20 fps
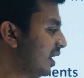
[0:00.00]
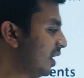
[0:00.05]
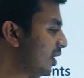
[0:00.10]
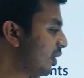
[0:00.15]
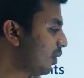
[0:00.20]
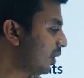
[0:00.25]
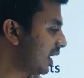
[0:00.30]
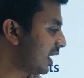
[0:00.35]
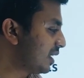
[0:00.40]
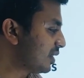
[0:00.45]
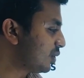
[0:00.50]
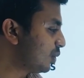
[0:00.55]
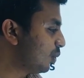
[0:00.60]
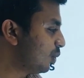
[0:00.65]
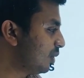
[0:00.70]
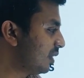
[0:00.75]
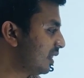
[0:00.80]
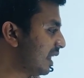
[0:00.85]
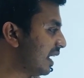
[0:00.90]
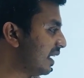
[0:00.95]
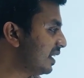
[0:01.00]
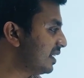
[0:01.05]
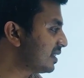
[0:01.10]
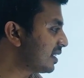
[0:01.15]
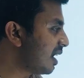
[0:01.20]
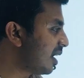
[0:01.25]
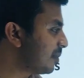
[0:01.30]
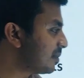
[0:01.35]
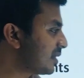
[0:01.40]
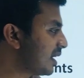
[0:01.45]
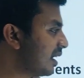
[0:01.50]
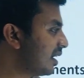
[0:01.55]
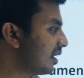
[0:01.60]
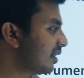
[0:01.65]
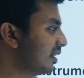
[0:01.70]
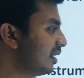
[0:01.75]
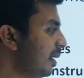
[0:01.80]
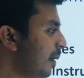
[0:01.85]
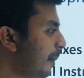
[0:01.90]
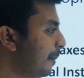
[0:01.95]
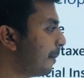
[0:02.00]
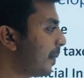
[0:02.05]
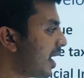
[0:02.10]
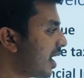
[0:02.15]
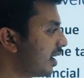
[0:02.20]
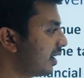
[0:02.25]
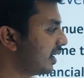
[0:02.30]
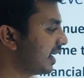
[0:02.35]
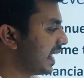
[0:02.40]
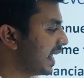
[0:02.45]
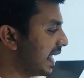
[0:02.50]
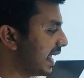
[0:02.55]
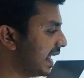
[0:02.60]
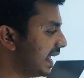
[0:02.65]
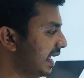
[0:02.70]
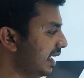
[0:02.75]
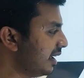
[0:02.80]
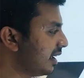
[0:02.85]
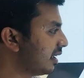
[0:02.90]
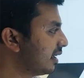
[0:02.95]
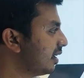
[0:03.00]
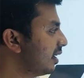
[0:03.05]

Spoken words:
Okay, so that is comes under the part A.